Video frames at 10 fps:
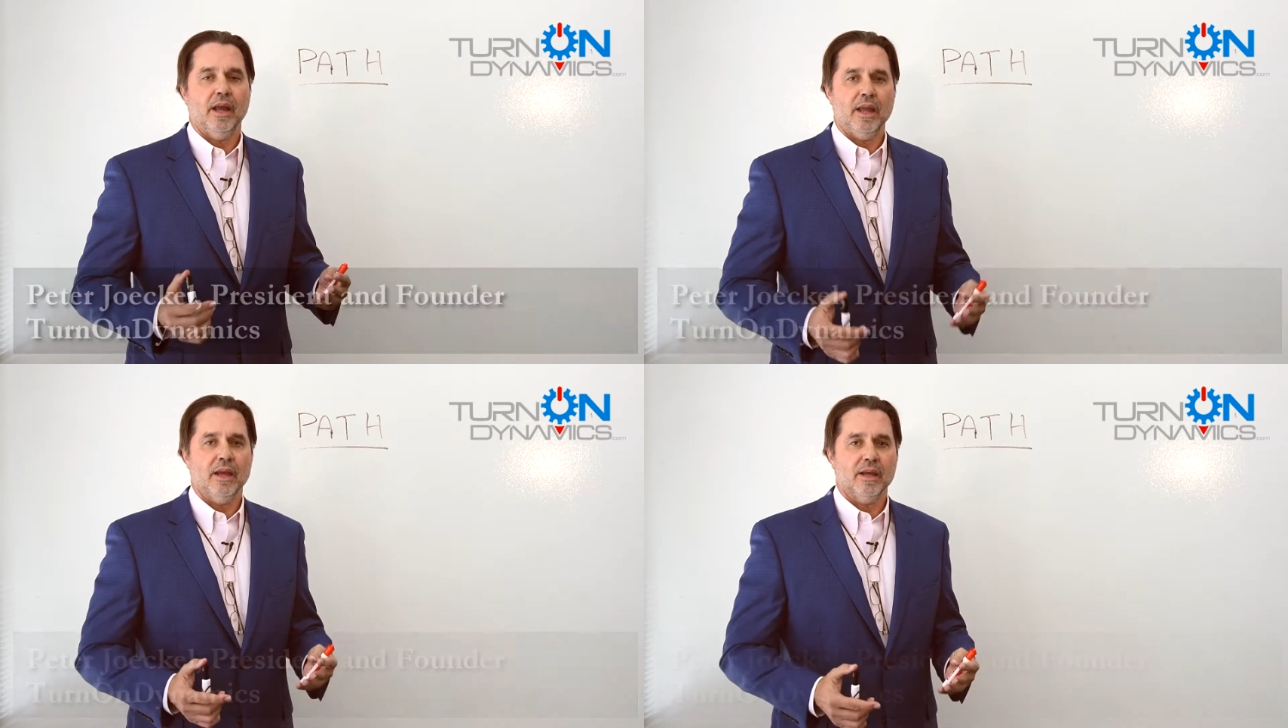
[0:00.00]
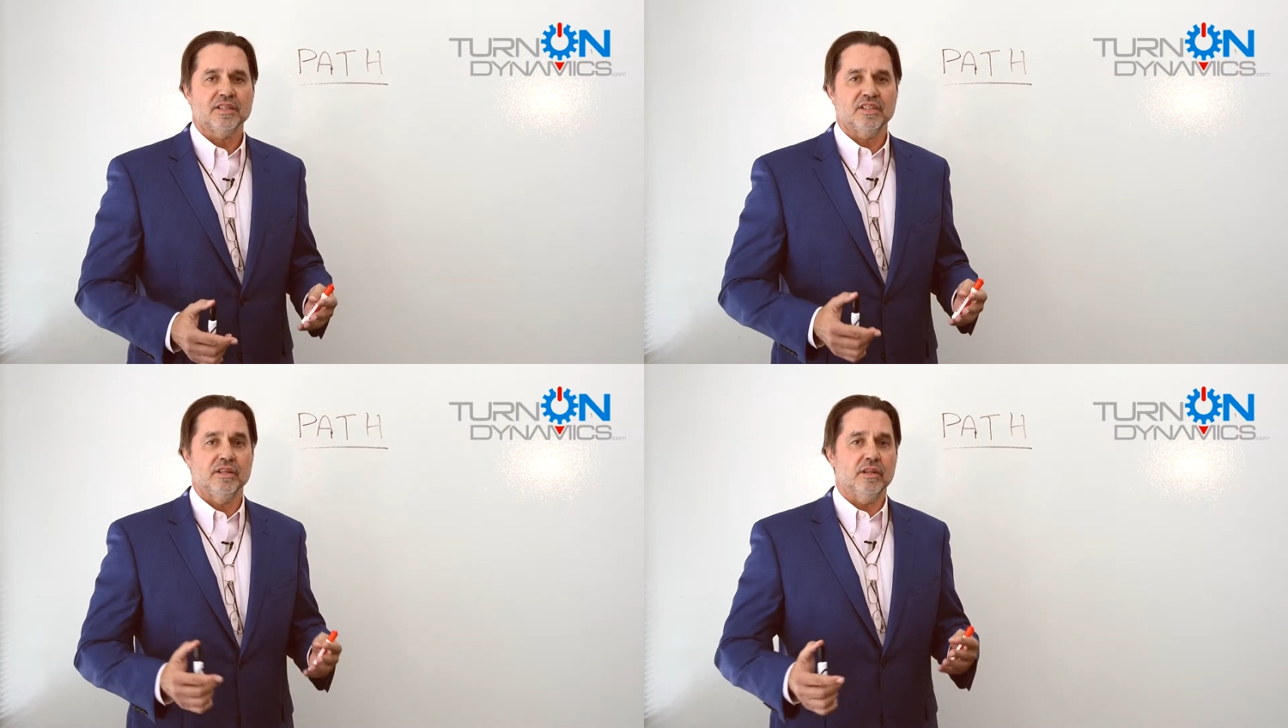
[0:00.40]
AX
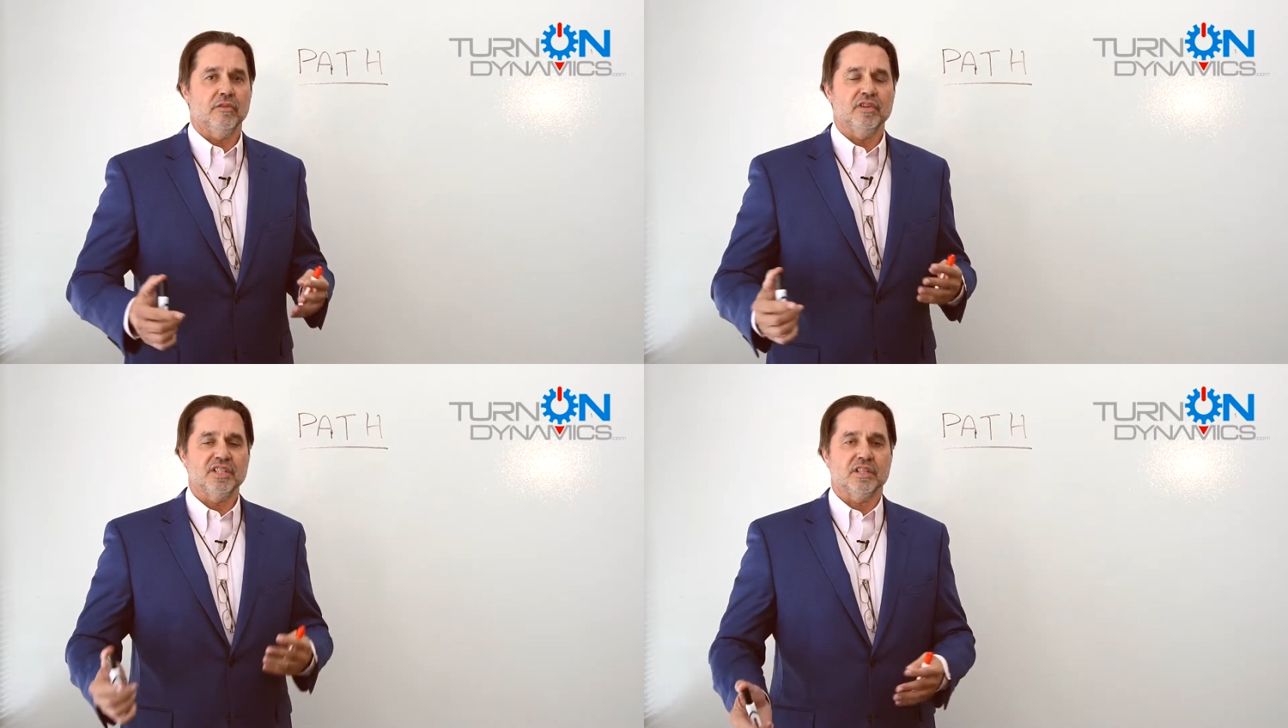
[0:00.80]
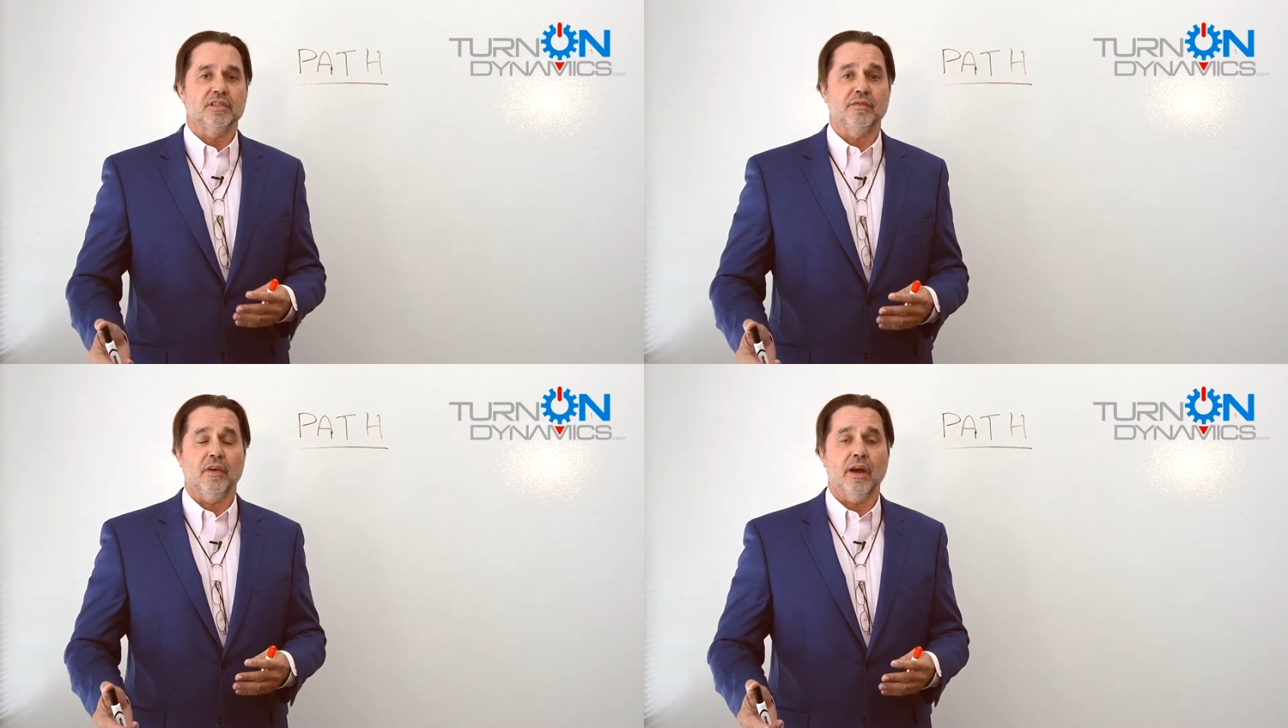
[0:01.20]
to
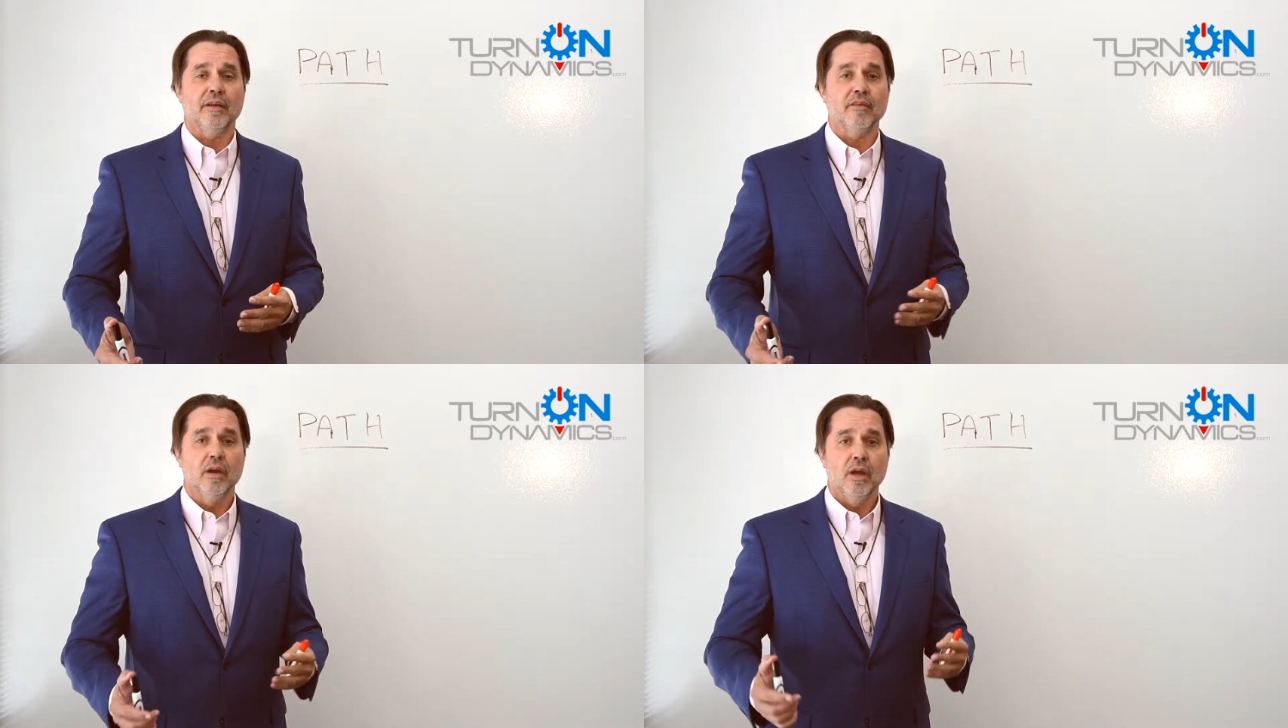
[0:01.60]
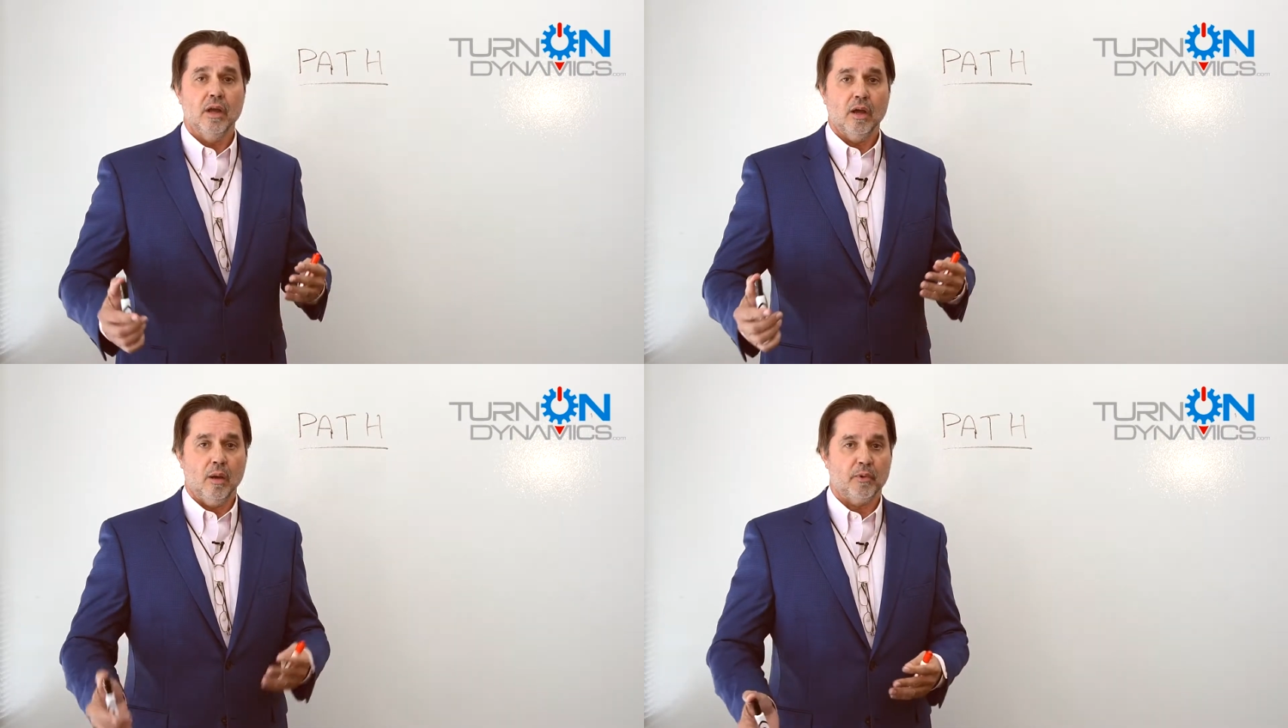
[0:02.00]
D365
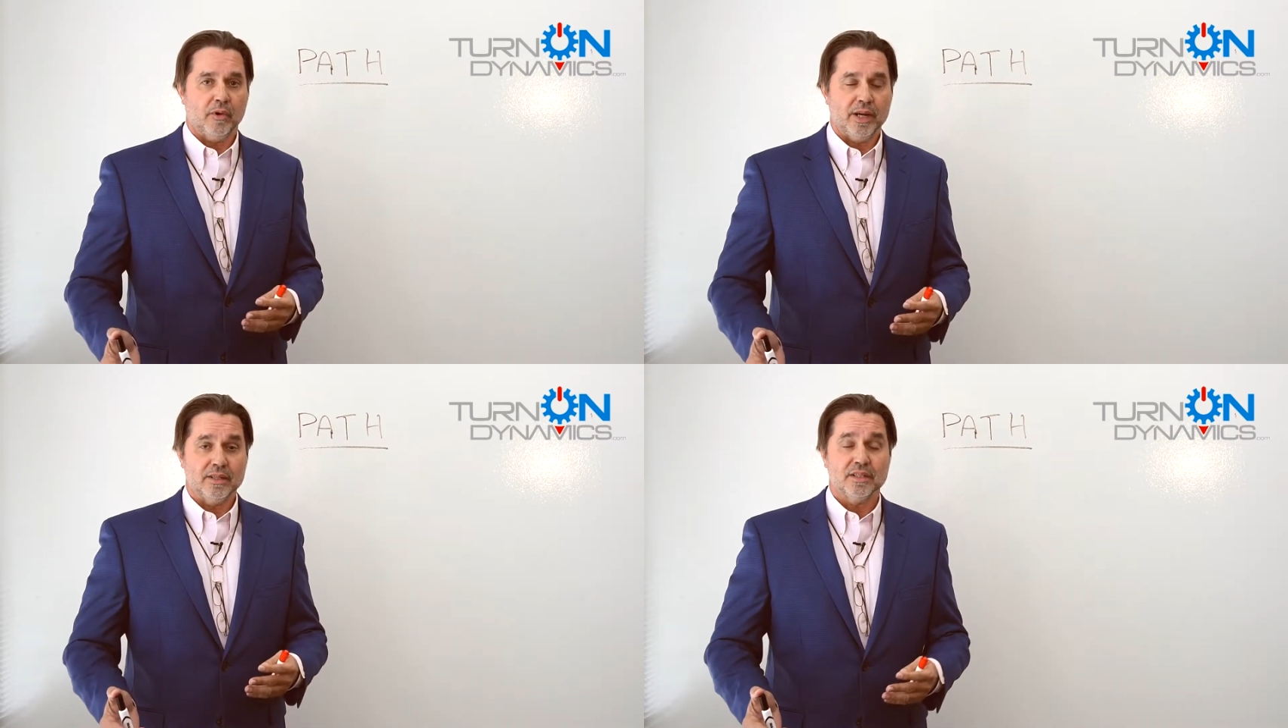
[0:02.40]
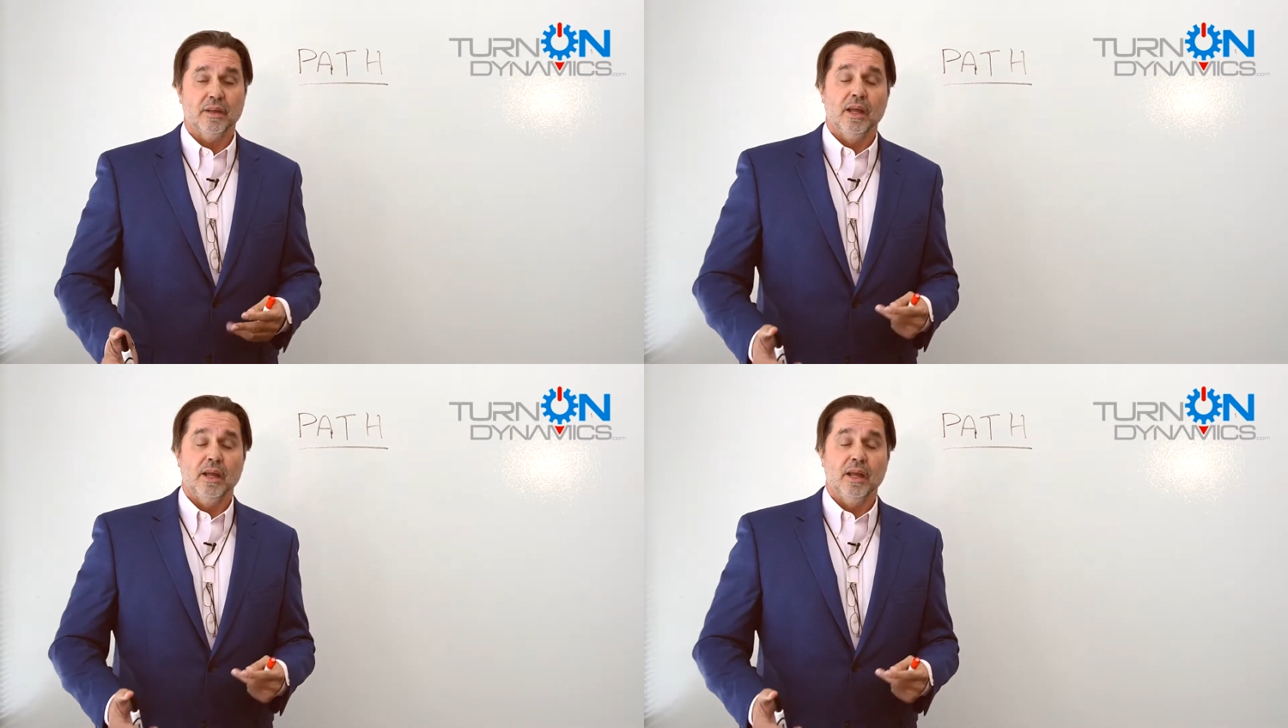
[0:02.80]
upgrades.